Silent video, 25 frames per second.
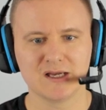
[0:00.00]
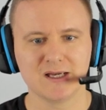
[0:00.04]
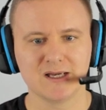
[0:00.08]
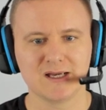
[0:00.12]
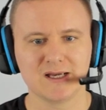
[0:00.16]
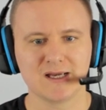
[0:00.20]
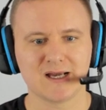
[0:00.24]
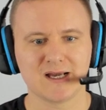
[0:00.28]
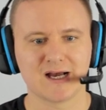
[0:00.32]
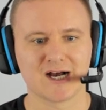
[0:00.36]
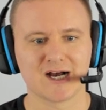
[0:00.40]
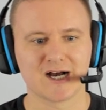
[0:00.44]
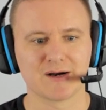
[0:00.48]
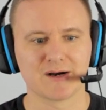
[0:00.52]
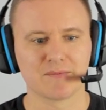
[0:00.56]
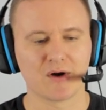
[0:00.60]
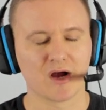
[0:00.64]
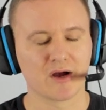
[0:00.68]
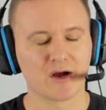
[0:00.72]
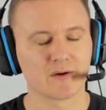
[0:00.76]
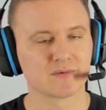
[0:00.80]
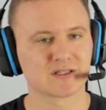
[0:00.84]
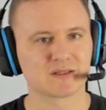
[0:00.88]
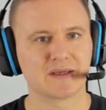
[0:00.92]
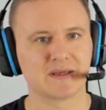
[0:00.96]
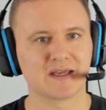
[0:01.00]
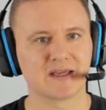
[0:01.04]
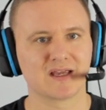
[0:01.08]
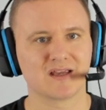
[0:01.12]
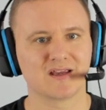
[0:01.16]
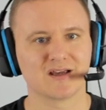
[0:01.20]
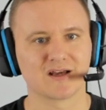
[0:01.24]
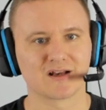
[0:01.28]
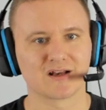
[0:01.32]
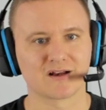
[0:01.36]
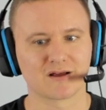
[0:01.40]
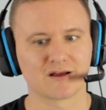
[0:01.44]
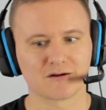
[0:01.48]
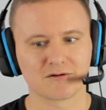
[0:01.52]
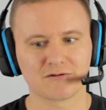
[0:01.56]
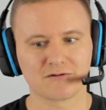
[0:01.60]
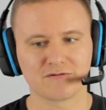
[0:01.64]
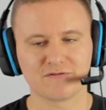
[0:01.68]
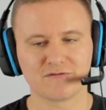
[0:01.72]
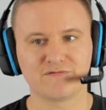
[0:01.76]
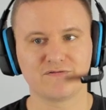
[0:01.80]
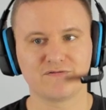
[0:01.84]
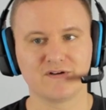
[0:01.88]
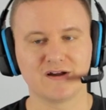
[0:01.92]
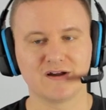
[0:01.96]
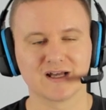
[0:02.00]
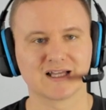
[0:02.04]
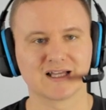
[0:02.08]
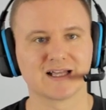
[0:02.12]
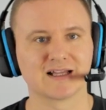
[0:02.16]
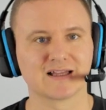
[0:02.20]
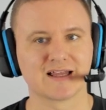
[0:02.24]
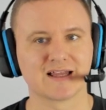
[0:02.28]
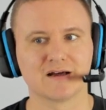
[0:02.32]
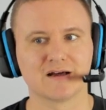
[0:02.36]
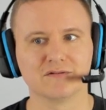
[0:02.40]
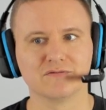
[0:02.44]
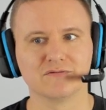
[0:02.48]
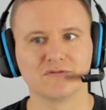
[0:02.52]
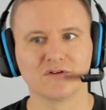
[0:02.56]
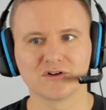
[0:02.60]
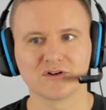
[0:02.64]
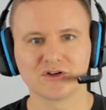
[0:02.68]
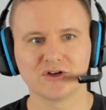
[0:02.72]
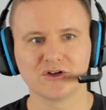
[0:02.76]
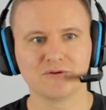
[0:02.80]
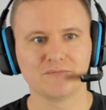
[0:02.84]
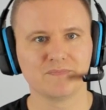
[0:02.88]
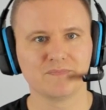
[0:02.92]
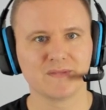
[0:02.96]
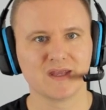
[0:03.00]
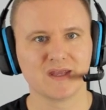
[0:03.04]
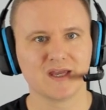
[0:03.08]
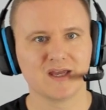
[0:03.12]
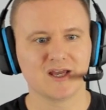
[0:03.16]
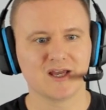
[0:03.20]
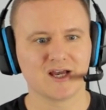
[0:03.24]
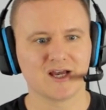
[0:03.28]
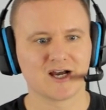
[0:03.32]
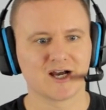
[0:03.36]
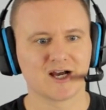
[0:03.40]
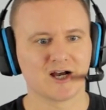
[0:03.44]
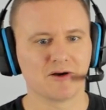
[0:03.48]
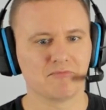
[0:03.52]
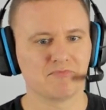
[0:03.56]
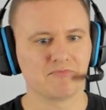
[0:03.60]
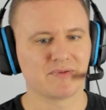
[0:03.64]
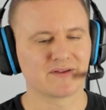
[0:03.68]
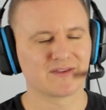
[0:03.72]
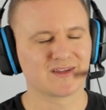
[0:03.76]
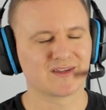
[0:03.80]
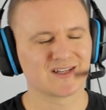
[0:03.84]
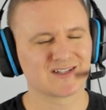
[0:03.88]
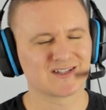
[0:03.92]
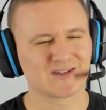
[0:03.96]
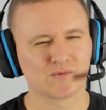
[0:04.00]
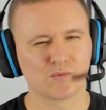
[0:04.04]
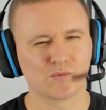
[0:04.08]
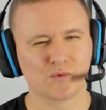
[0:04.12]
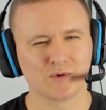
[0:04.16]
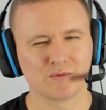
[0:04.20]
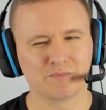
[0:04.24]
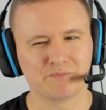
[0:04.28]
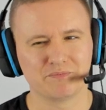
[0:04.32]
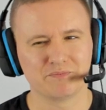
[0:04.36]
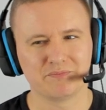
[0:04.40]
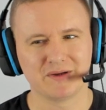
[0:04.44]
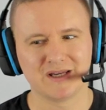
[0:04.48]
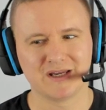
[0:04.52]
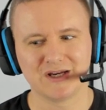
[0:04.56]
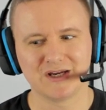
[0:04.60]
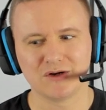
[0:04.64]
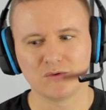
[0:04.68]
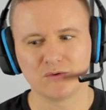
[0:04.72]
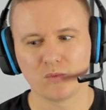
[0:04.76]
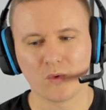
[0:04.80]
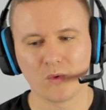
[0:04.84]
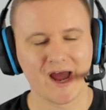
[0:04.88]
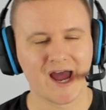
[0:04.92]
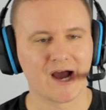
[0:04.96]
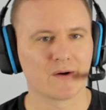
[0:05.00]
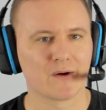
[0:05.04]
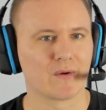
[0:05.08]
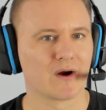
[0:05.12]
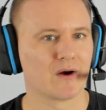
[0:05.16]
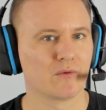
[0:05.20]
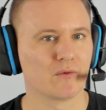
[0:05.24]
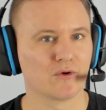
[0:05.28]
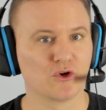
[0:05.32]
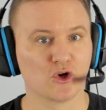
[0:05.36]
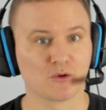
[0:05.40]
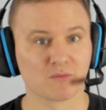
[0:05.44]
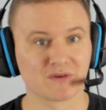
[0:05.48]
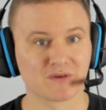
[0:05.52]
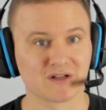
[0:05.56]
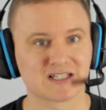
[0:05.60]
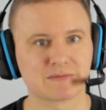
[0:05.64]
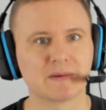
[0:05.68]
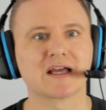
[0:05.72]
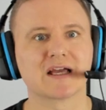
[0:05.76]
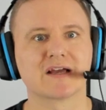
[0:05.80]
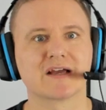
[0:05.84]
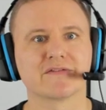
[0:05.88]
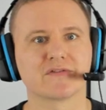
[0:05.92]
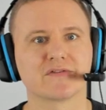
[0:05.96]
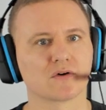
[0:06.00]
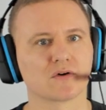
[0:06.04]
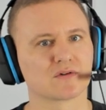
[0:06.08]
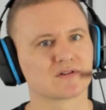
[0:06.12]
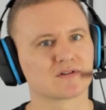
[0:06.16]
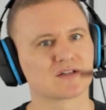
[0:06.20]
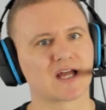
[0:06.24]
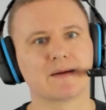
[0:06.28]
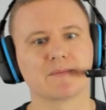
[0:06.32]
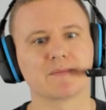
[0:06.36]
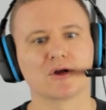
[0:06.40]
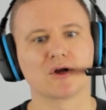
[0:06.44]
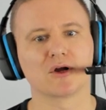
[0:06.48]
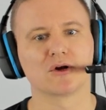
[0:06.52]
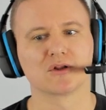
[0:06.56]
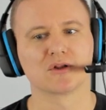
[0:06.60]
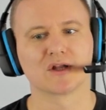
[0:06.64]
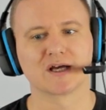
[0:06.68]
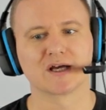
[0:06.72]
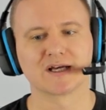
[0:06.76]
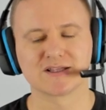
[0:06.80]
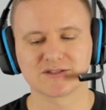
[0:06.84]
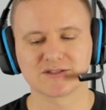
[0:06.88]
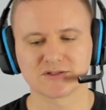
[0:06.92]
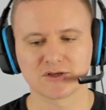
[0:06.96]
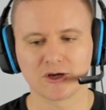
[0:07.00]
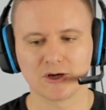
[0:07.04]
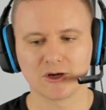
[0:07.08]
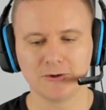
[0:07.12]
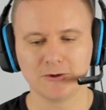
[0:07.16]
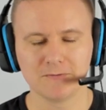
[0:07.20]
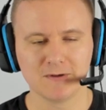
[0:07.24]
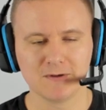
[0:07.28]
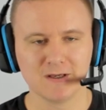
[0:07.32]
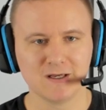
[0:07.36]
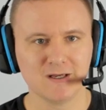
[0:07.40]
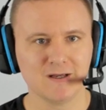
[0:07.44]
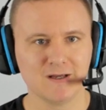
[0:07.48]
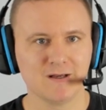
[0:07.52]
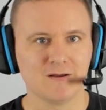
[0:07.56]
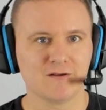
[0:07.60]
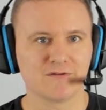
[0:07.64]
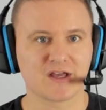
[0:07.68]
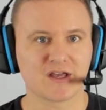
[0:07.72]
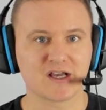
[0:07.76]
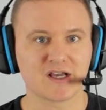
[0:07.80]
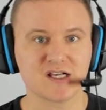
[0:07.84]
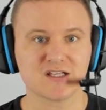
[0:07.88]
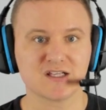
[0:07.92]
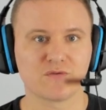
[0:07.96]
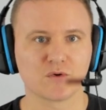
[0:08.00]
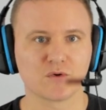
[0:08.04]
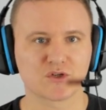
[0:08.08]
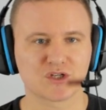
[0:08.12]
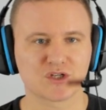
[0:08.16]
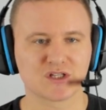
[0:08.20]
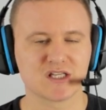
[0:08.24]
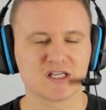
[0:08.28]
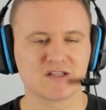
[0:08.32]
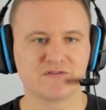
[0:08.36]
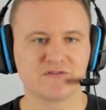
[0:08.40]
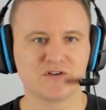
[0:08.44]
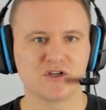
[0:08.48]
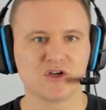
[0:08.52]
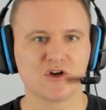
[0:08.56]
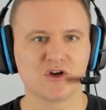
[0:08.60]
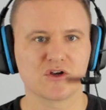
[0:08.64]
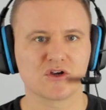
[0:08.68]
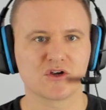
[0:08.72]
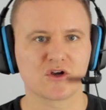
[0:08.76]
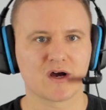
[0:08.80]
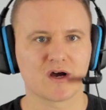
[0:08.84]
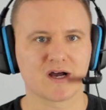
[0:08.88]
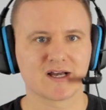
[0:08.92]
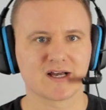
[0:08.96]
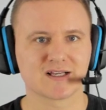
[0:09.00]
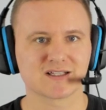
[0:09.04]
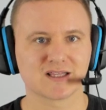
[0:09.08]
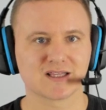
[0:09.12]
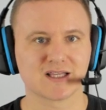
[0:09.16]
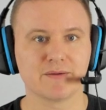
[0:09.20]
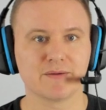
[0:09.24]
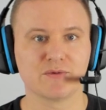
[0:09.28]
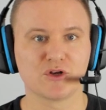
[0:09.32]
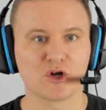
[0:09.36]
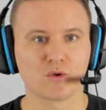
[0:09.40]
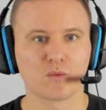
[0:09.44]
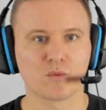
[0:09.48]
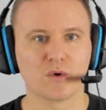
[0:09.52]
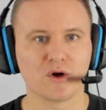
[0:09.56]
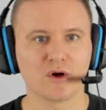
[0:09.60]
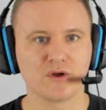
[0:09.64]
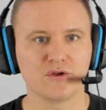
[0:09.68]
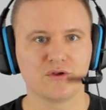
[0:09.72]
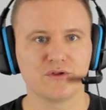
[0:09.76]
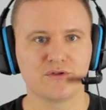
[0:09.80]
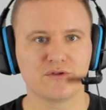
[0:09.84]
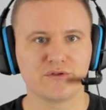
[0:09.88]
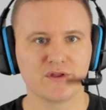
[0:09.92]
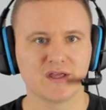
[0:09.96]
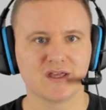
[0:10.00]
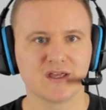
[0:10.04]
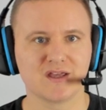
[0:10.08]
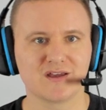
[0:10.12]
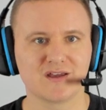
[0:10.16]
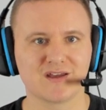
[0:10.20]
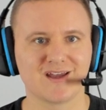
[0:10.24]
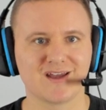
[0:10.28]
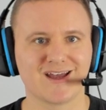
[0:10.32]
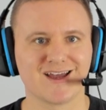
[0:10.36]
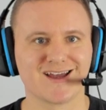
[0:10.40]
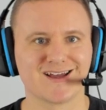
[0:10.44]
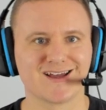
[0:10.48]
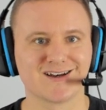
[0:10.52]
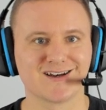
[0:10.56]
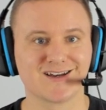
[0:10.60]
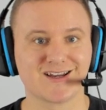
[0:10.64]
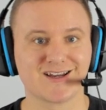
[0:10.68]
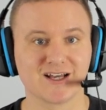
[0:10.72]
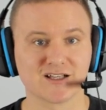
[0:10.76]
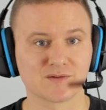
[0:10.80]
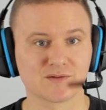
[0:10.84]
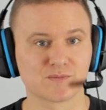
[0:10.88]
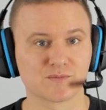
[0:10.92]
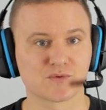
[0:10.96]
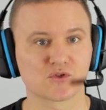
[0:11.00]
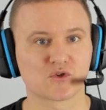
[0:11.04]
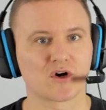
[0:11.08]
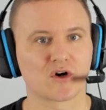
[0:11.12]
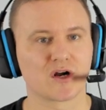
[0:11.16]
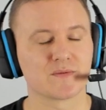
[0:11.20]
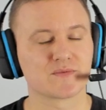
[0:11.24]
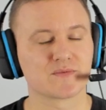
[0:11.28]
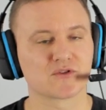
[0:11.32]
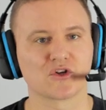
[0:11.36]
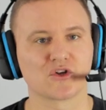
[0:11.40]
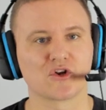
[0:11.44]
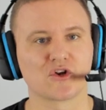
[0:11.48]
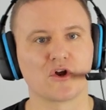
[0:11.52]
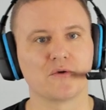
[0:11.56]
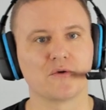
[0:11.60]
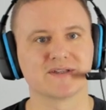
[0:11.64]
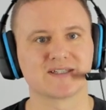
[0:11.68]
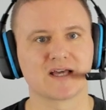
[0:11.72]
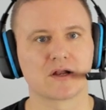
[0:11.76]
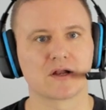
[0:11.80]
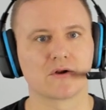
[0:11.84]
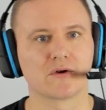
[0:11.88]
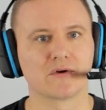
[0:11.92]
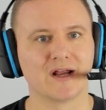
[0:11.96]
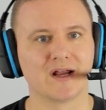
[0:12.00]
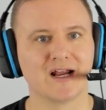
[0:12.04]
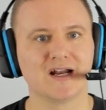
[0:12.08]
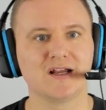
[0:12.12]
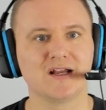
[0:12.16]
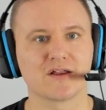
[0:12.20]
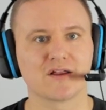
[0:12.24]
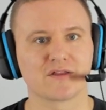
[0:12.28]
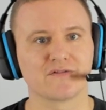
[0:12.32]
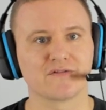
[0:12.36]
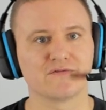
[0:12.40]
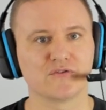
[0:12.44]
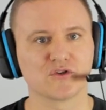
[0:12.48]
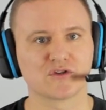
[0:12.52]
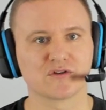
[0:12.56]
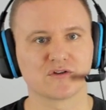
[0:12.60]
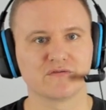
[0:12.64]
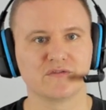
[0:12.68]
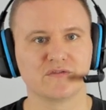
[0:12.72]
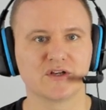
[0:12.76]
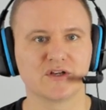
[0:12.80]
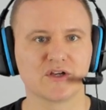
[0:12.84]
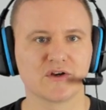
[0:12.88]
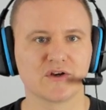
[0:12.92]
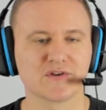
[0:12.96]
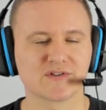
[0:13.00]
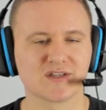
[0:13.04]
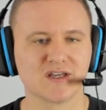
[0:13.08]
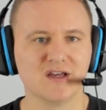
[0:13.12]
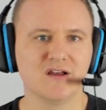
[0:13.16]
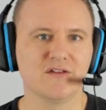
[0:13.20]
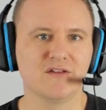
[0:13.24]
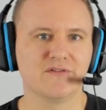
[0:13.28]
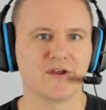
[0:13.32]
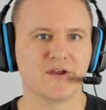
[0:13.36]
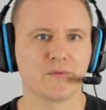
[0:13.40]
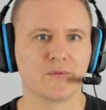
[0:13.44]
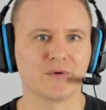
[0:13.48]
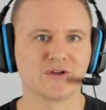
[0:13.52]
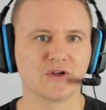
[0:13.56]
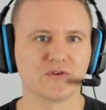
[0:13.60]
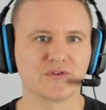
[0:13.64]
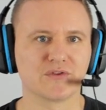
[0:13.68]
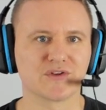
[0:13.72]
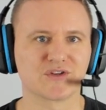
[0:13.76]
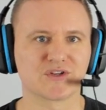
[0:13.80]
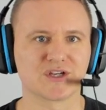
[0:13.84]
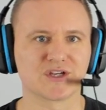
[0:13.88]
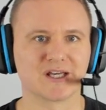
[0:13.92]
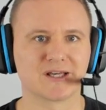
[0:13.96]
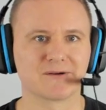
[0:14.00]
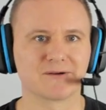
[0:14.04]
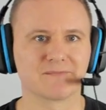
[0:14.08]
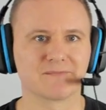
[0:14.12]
I'm speaking at a fairly loud volume, but this would be how I would normally speak if I was gaming online. So thanks for watching this video, guys. Let me know what you think and get subscribed so you don't miss out on any other future videos that we do this year.